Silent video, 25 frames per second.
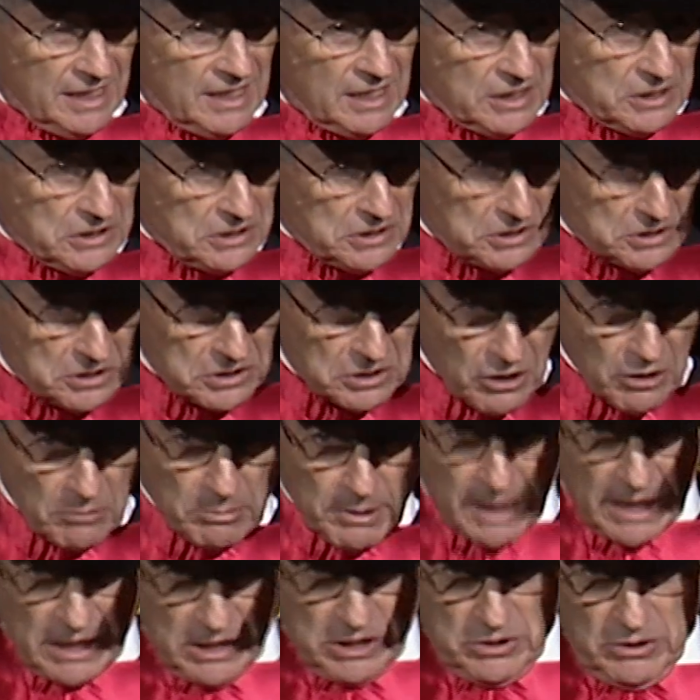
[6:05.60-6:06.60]

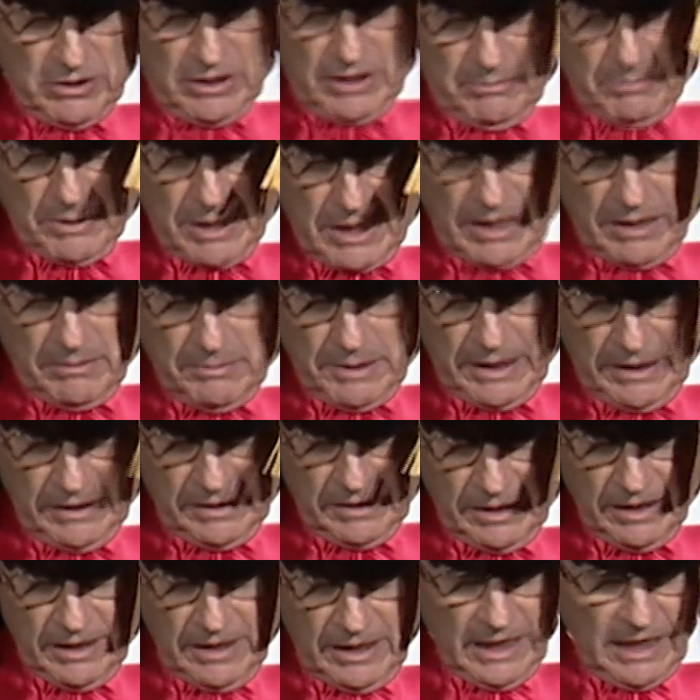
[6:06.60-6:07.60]
Nobody saw them
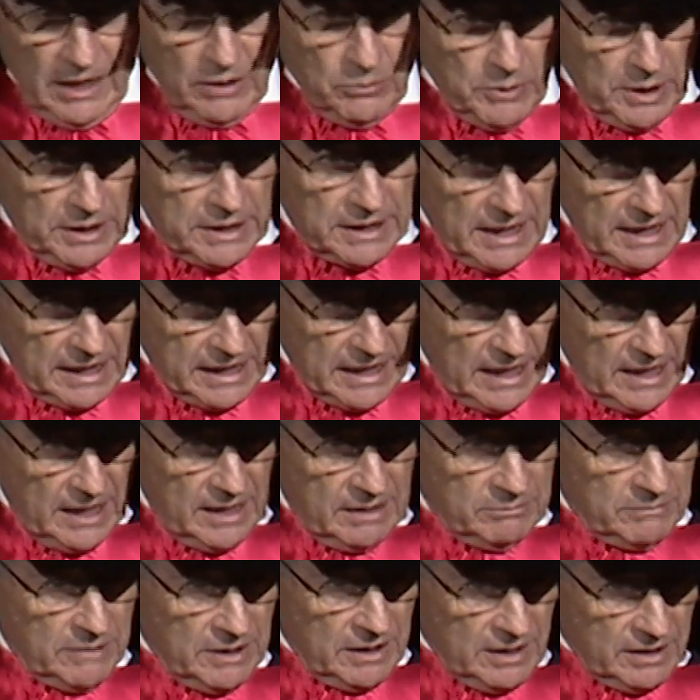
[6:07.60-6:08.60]
coming, and when they
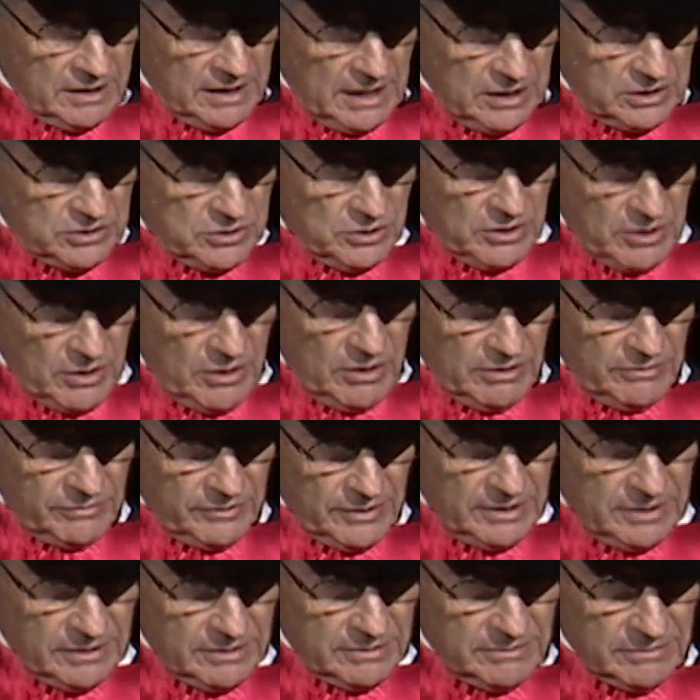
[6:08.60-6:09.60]
came, they took over.
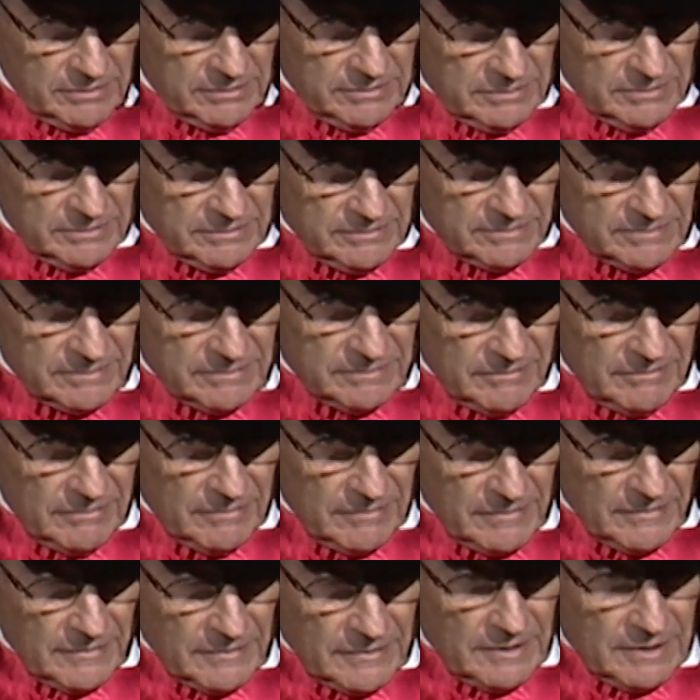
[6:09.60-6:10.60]

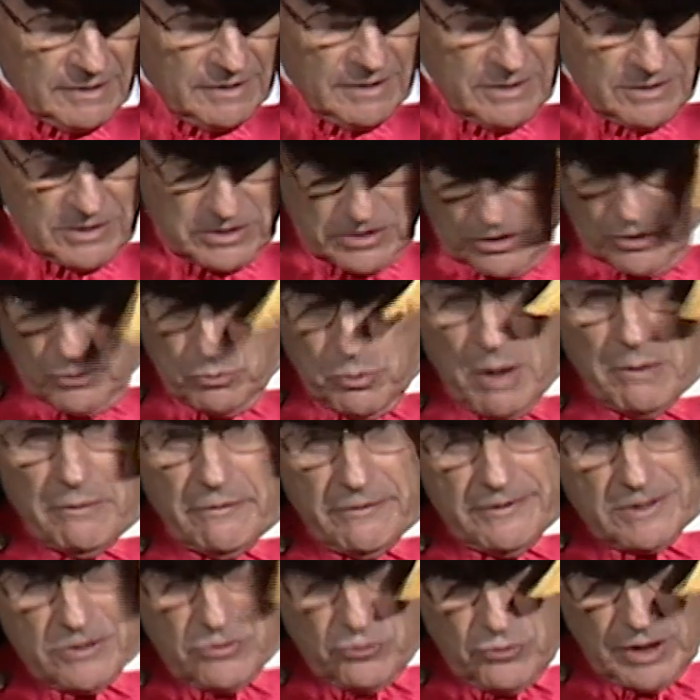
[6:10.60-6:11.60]
So, what
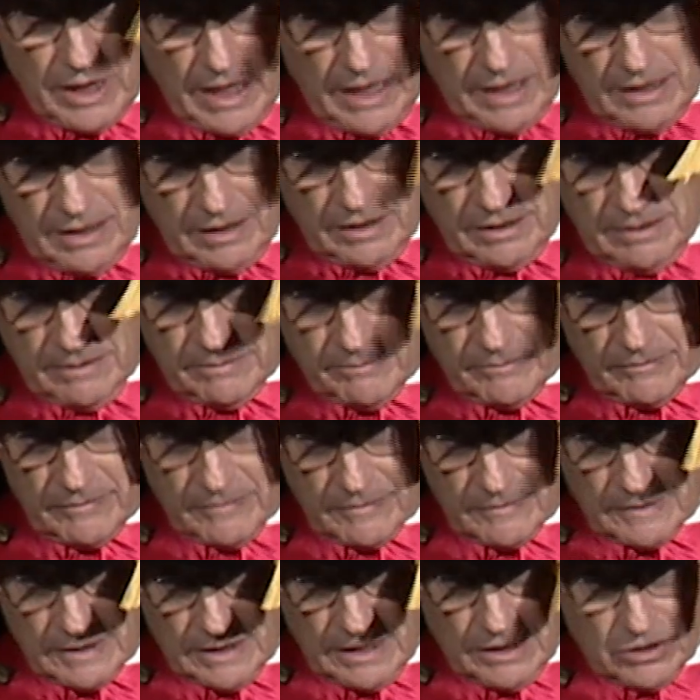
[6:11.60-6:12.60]
we created
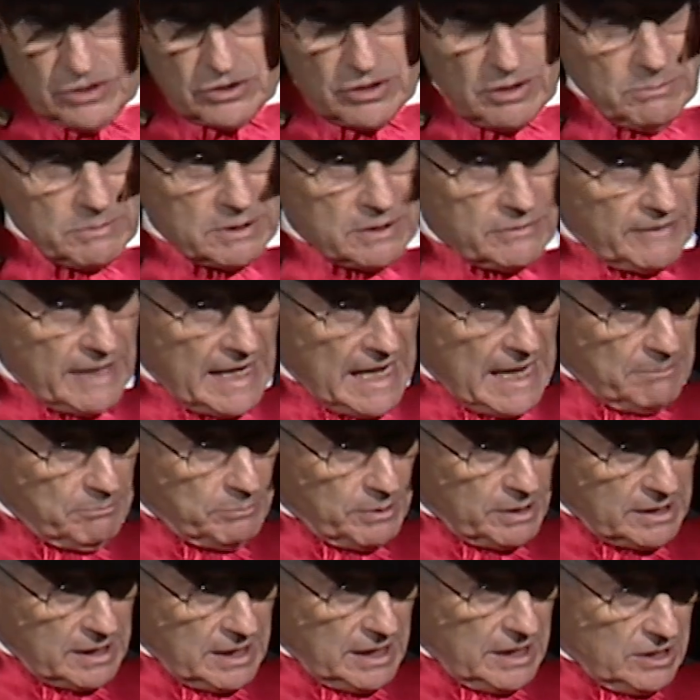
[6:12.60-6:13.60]
in terms of
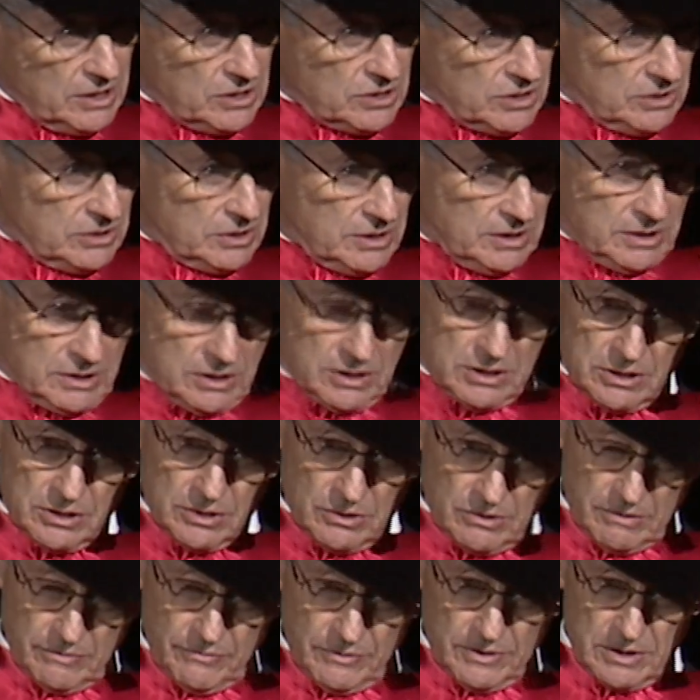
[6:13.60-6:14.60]
applications and
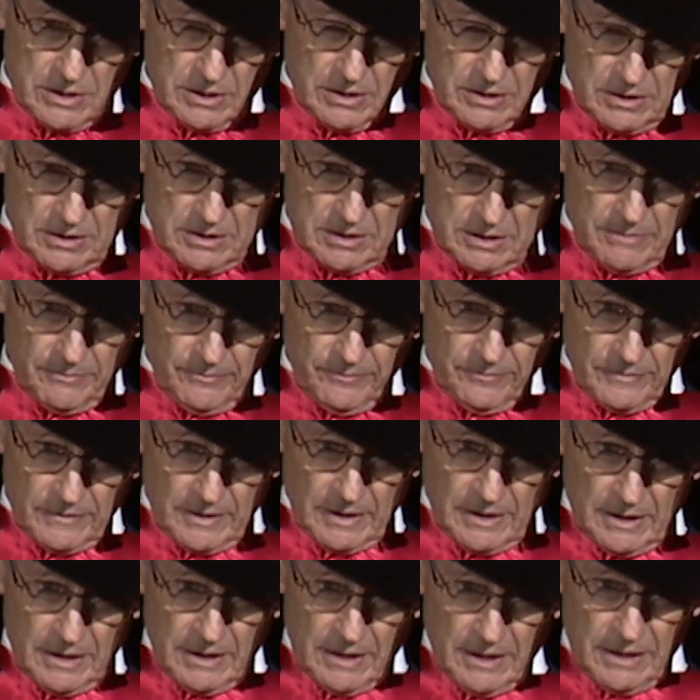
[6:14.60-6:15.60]
services
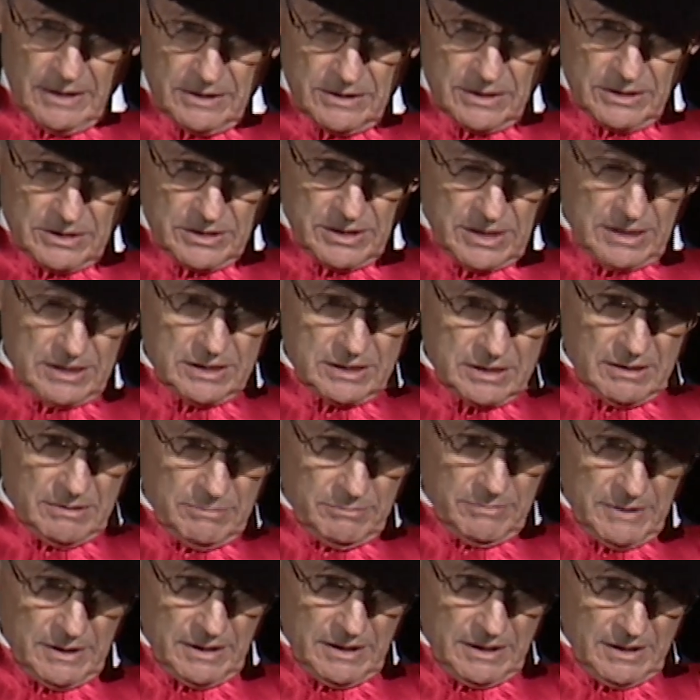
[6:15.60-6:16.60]
is a
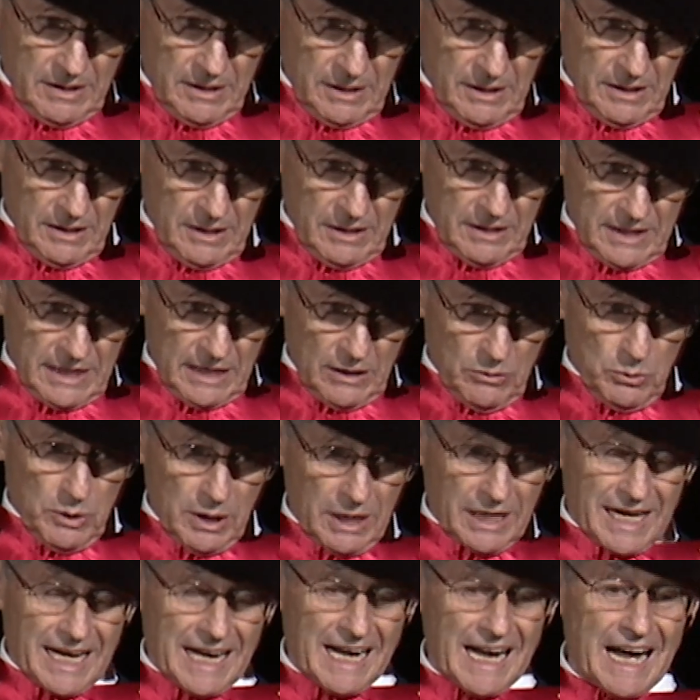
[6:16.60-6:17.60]
system that will
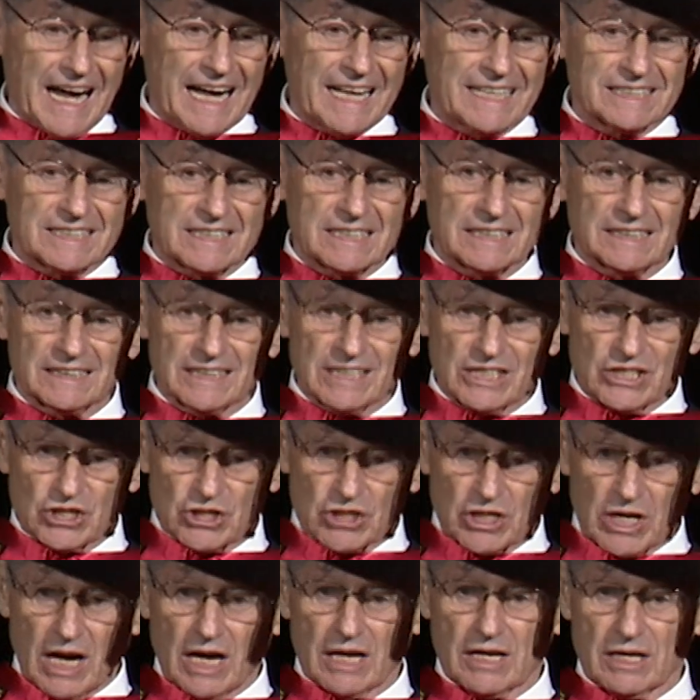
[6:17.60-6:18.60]
constantly
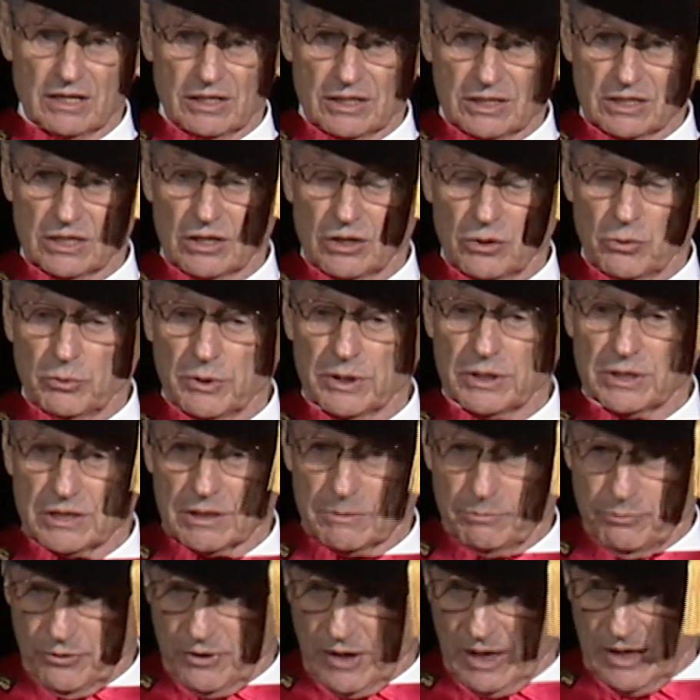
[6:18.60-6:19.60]
shock us with
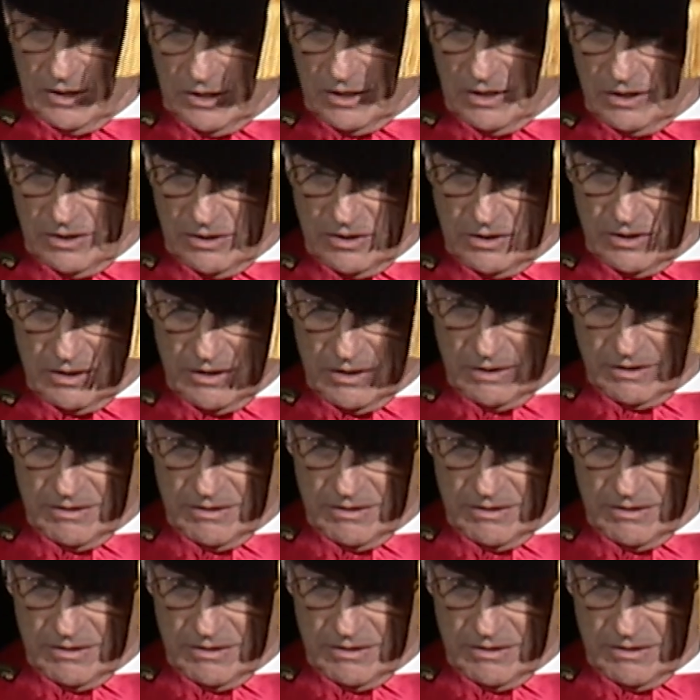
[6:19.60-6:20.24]
surprises.